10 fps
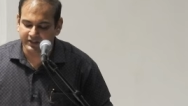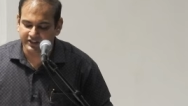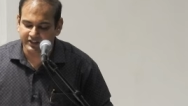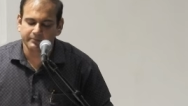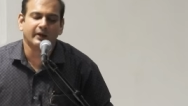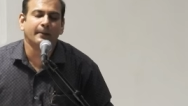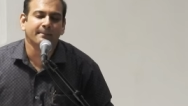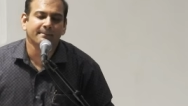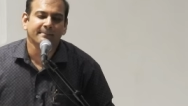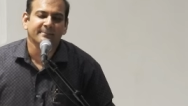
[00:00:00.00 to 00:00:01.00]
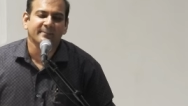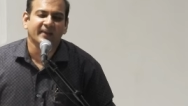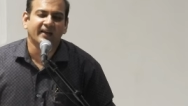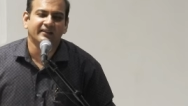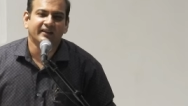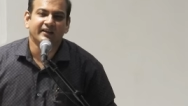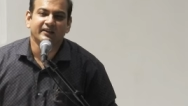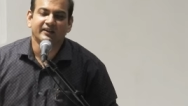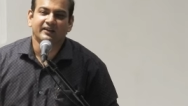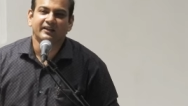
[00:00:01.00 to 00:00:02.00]
uh, Bathsheba. And
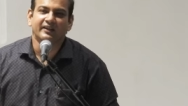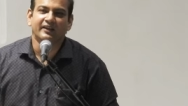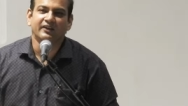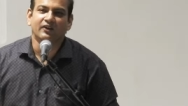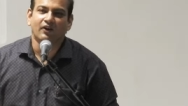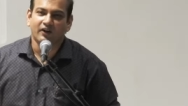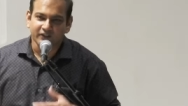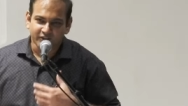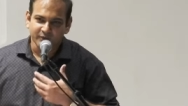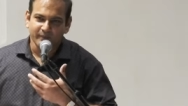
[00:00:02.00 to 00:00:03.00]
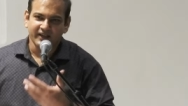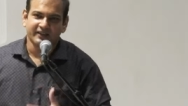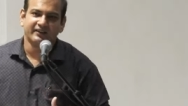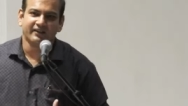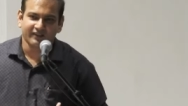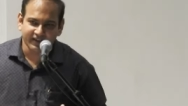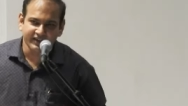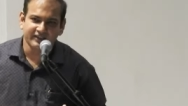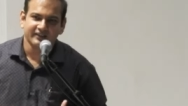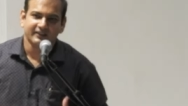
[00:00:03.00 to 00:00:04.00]
then in order to make it
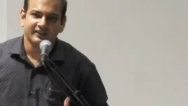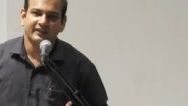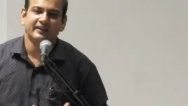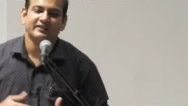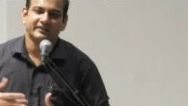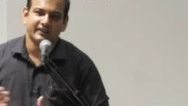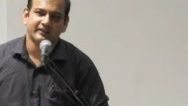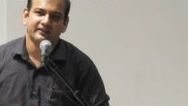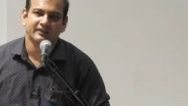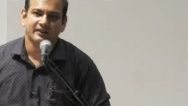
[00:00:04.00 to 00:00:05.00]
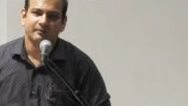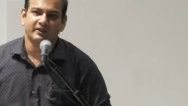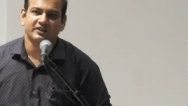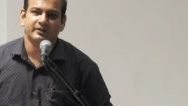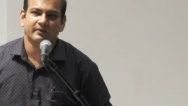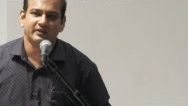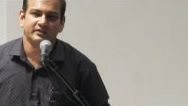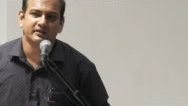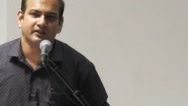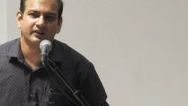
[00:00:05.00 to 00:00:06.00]
right, he sent
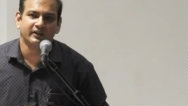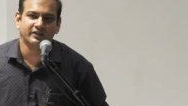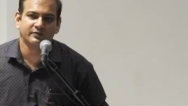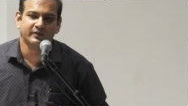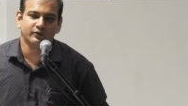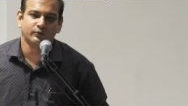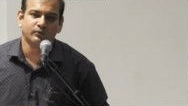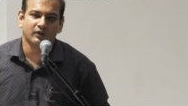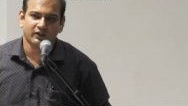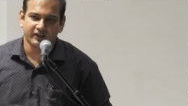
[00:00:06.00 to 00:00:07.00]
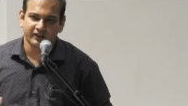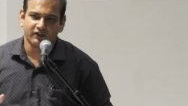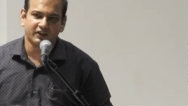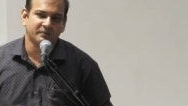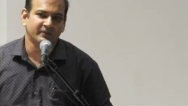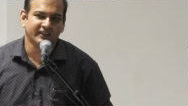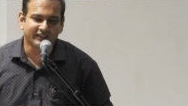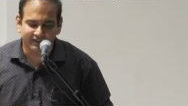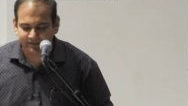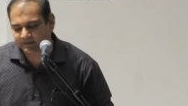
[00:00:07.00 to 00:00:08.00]
Bathsheba's uh, husband to war and got him
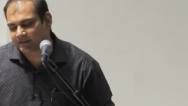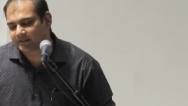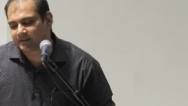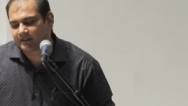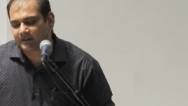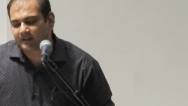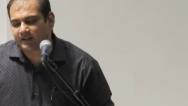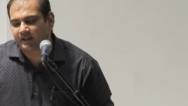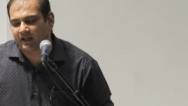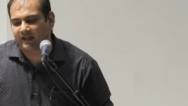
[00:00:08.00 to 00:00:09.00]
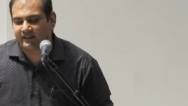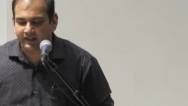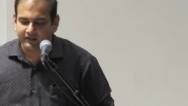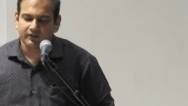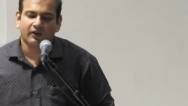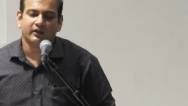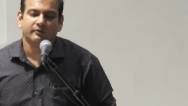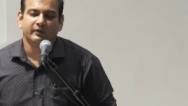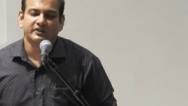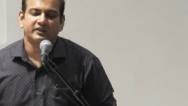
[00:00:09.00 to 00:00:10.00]
killed and then got